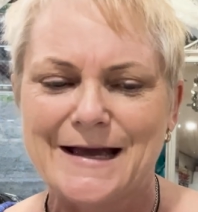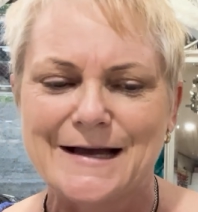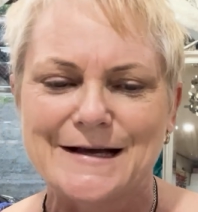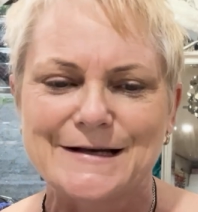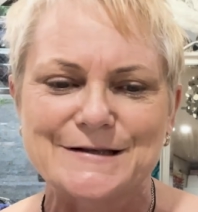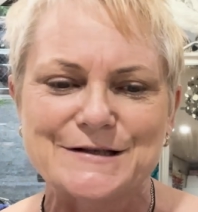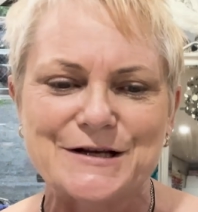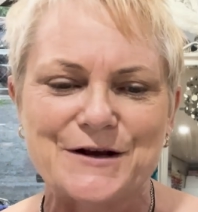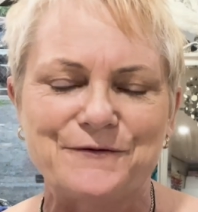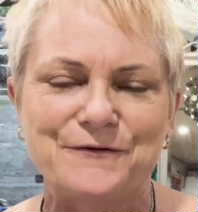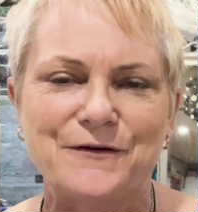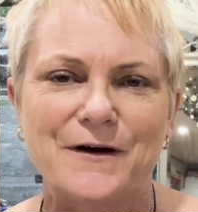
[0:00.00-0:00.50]

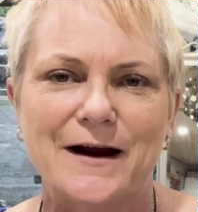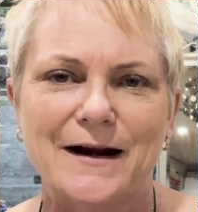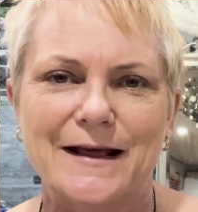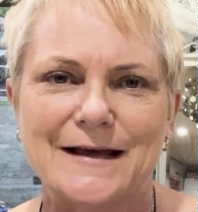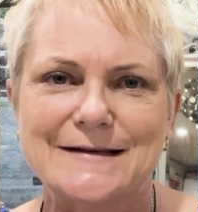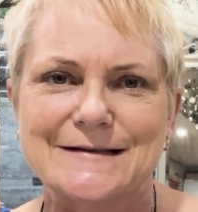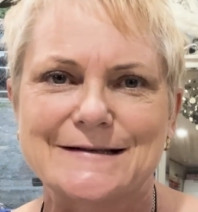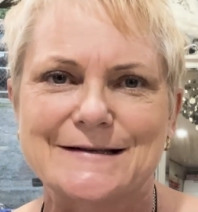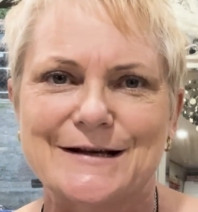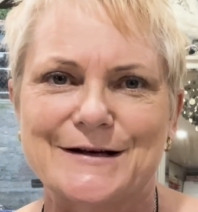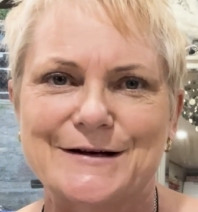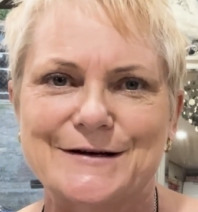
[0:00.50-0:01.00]
So Friday
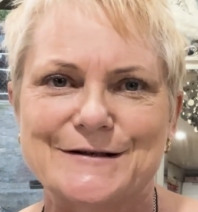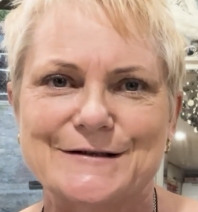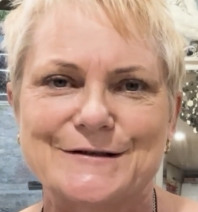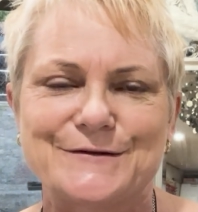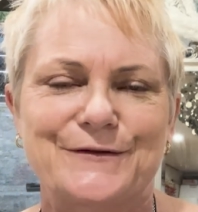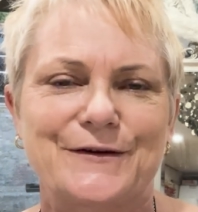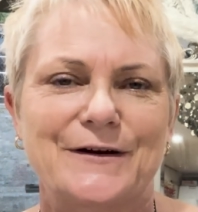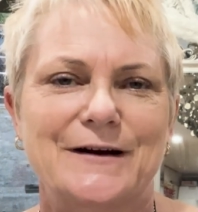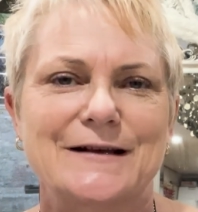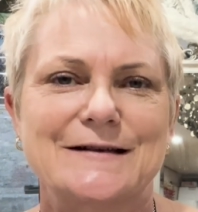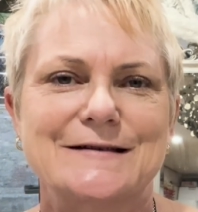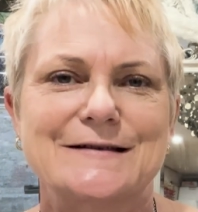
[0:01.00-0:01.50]

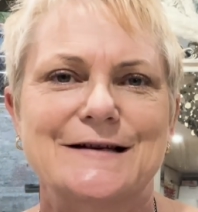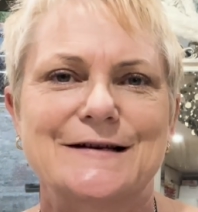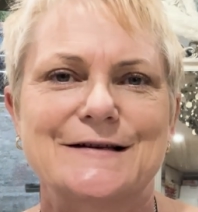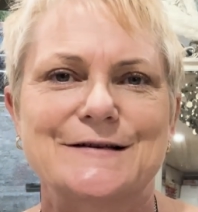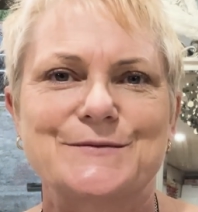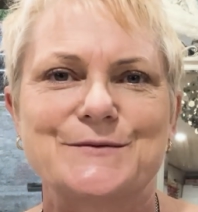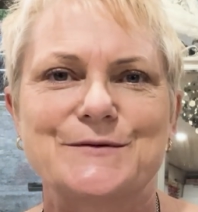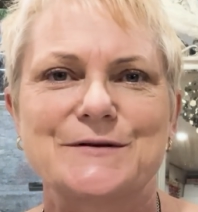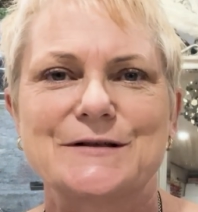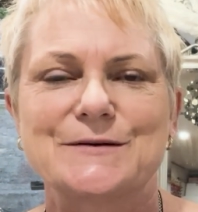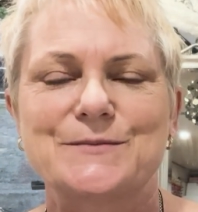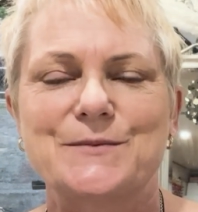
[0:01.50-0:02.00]
Sews
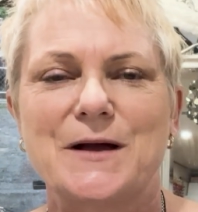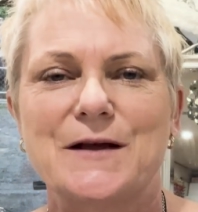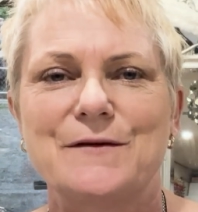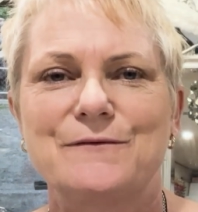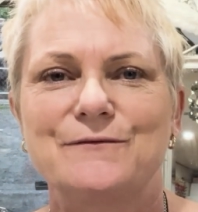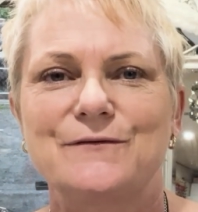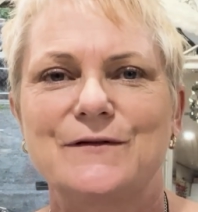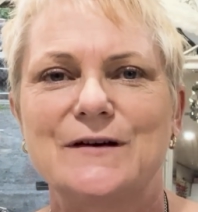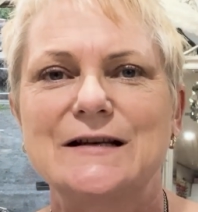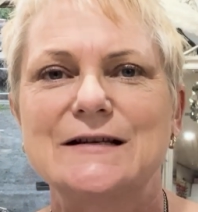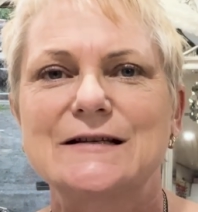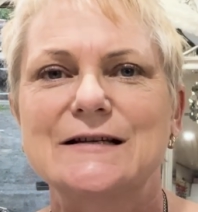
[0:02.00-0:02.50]
was
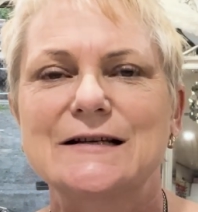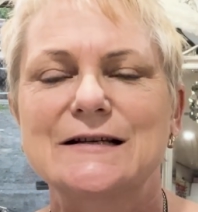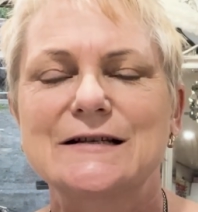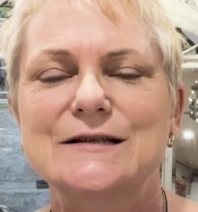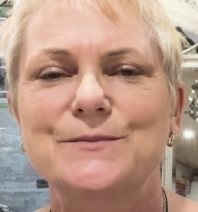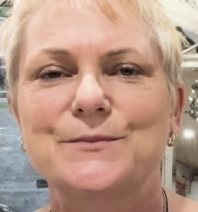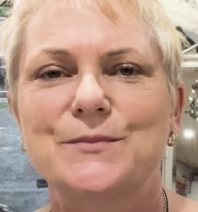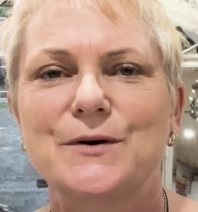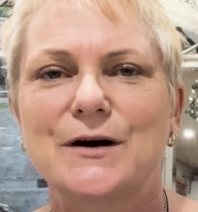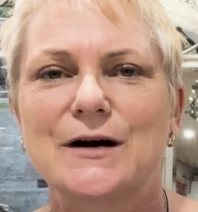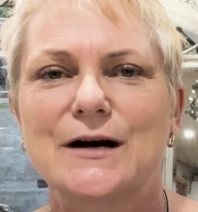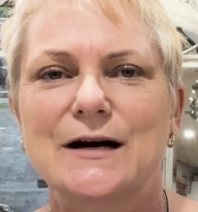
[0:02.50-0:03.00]

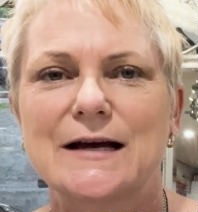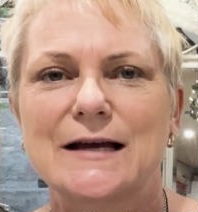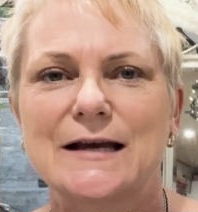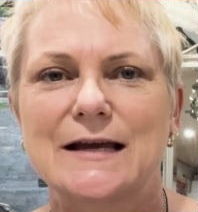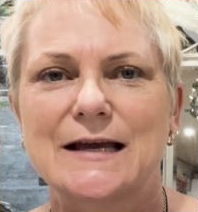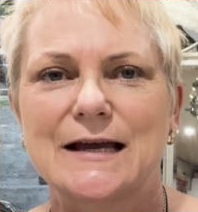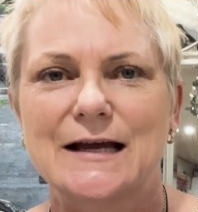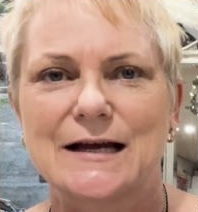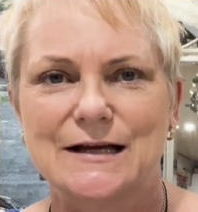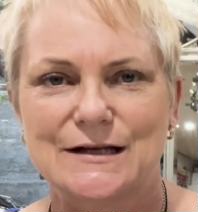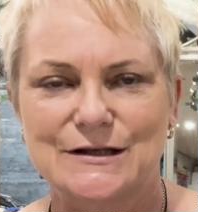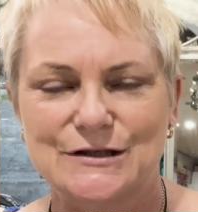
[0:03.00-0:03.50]
invented
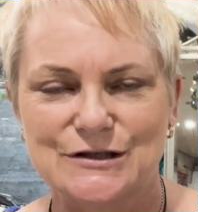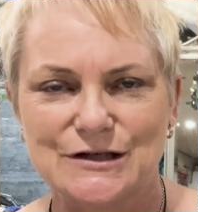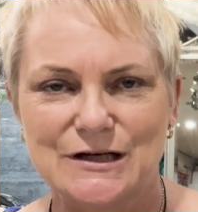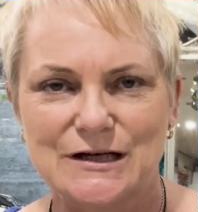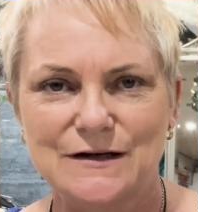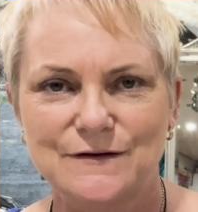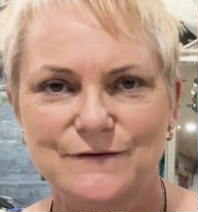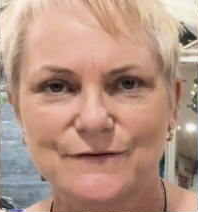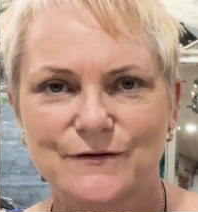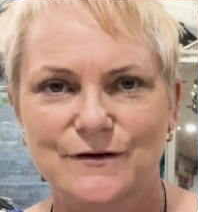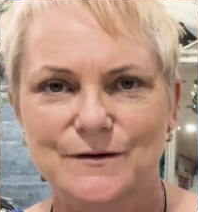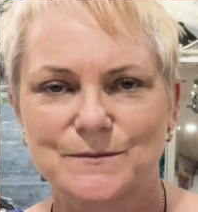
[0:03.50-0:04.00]
by
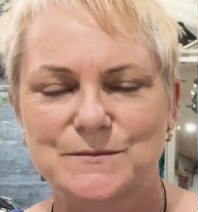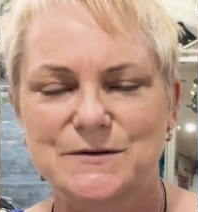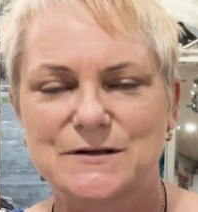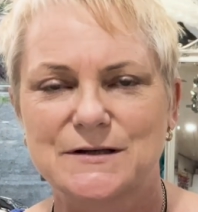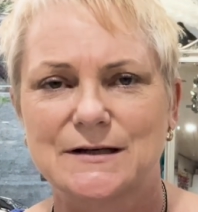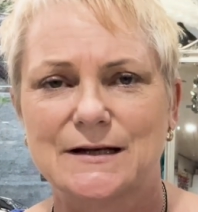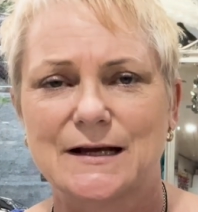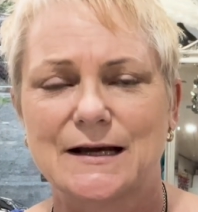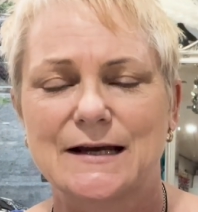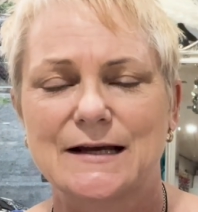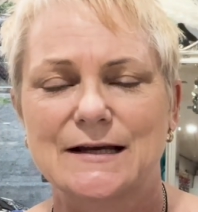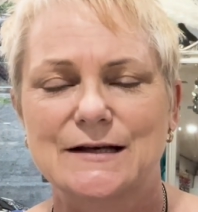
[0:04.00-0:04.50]
Jen from
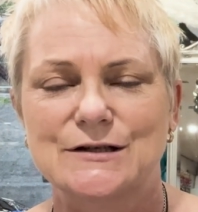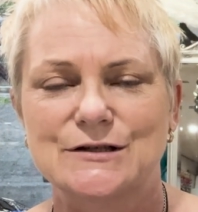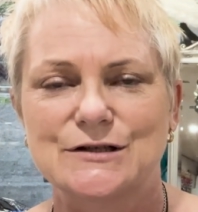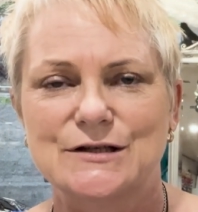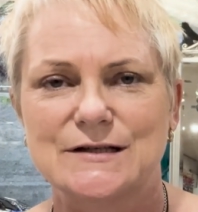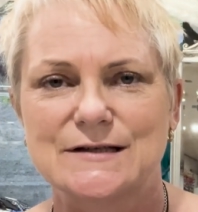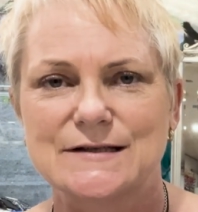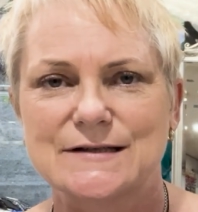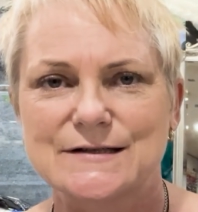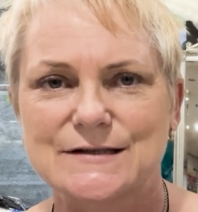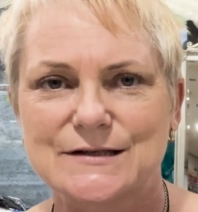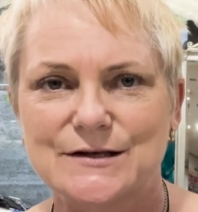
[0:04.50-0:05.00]
Today in
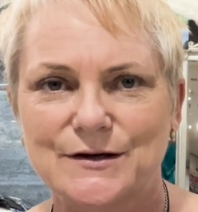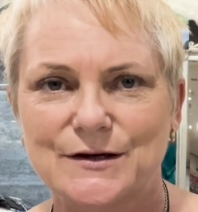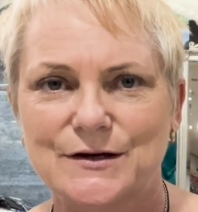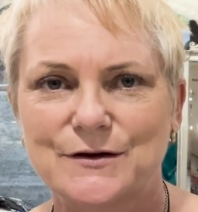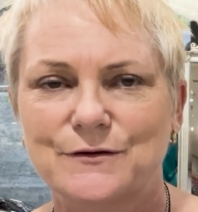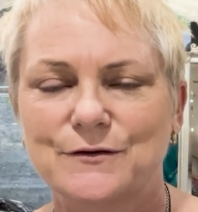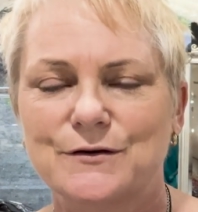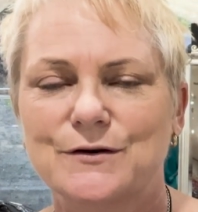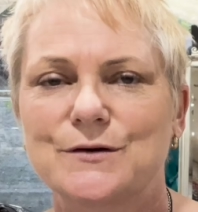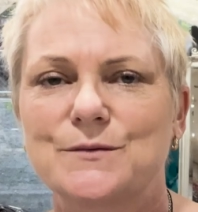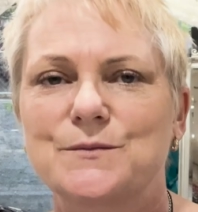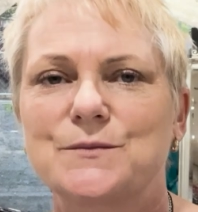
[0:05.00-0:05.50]
Jen's Sewing
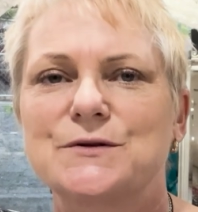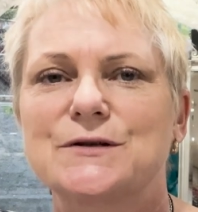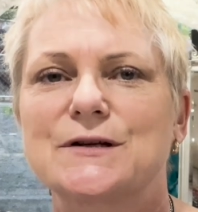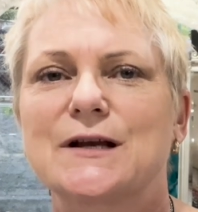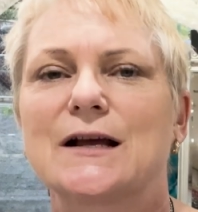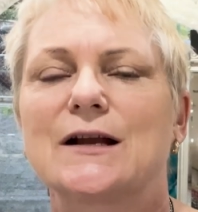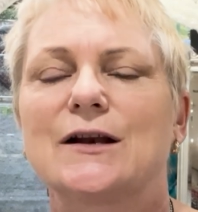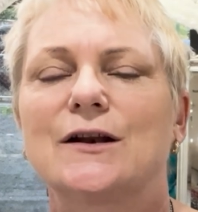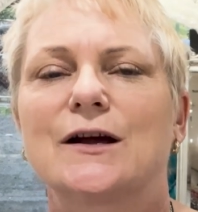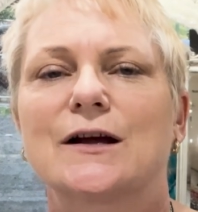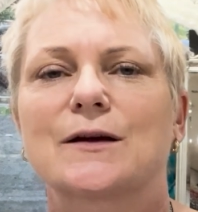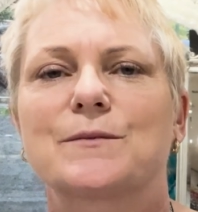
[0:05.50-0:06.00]
Room to
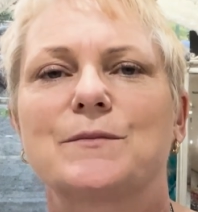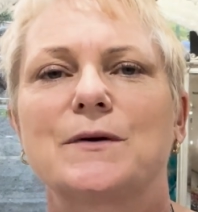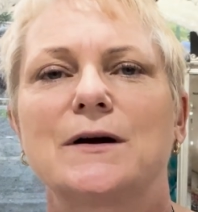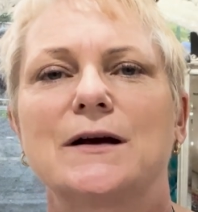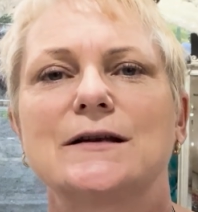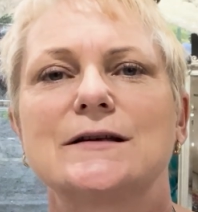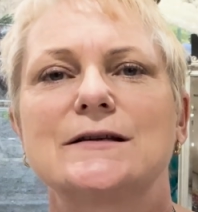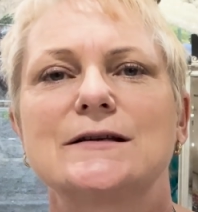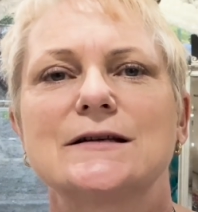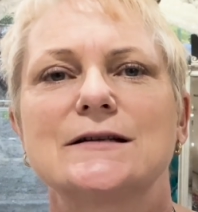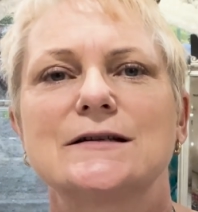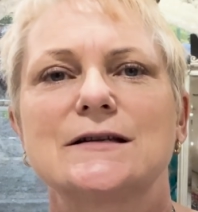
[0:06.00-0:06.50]
get
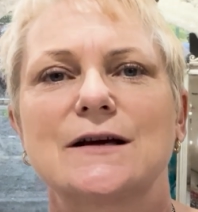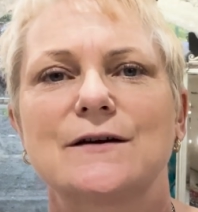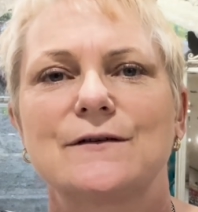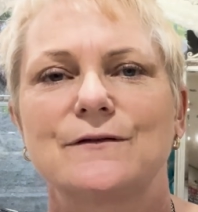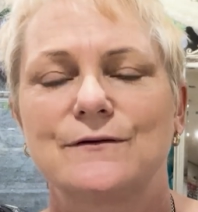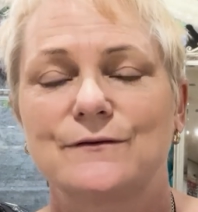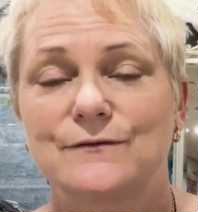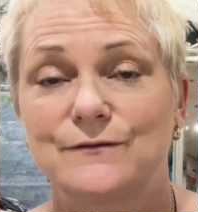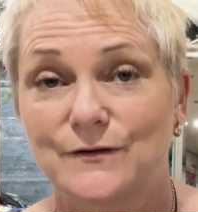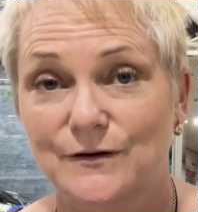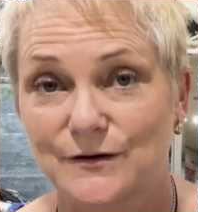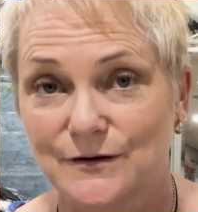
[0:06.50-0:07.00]
like-minded
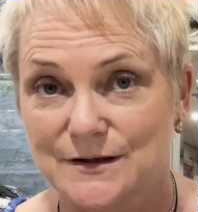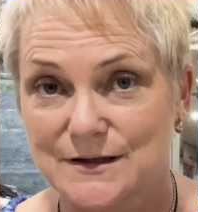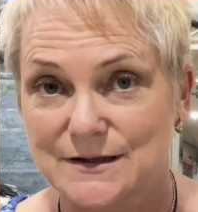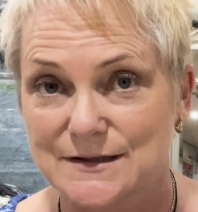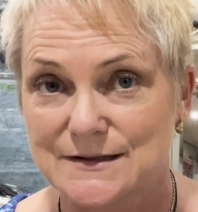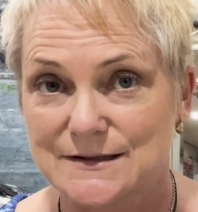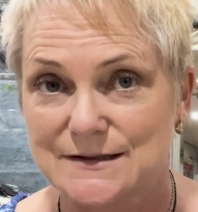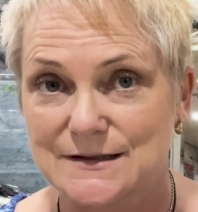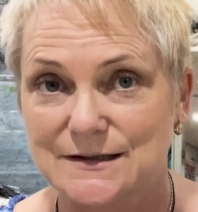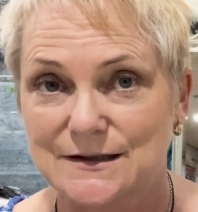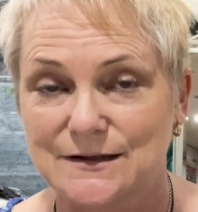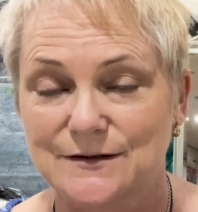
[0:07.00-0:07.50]

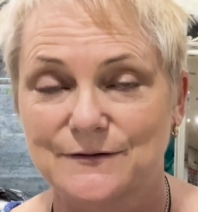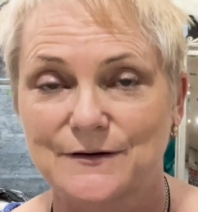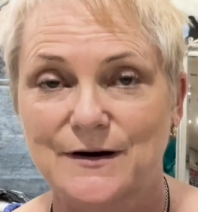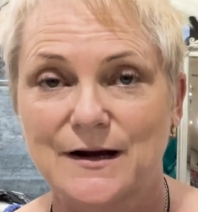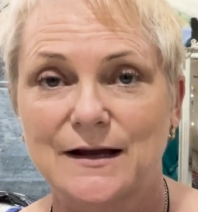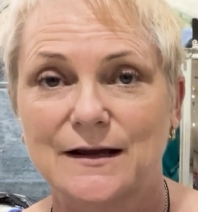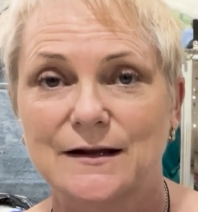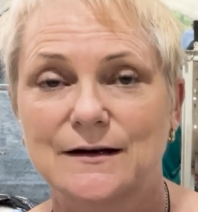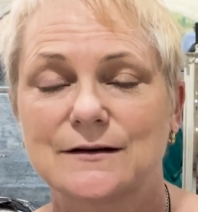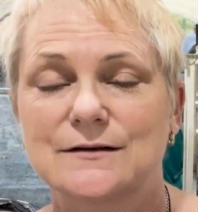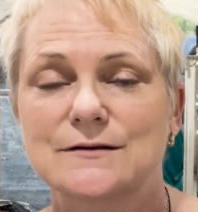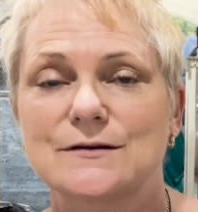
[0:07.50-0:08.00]
vloggers
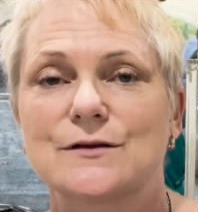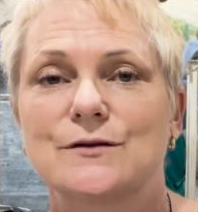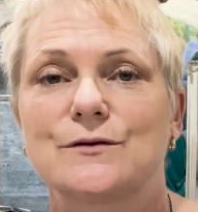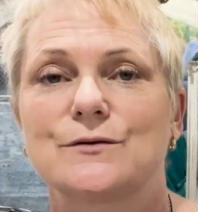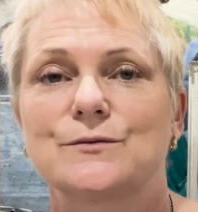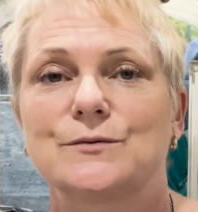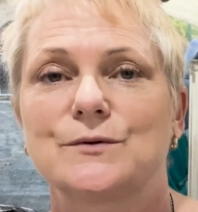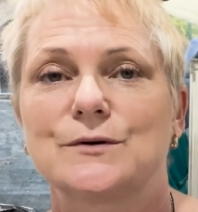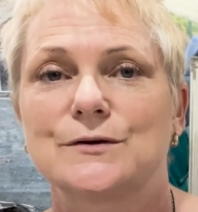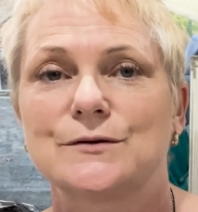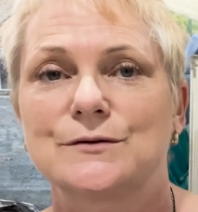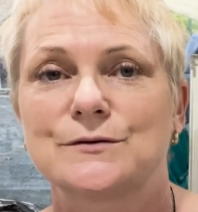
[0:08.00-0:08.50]
around the
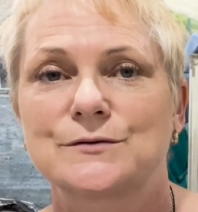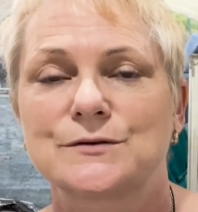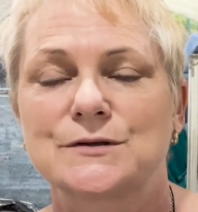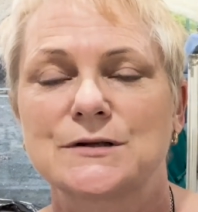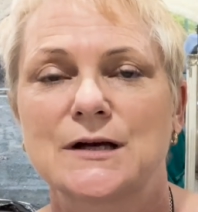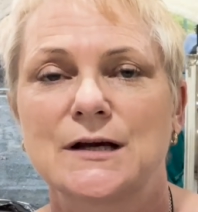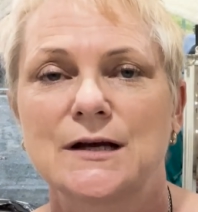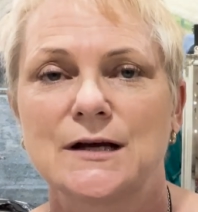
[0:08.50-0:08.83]
world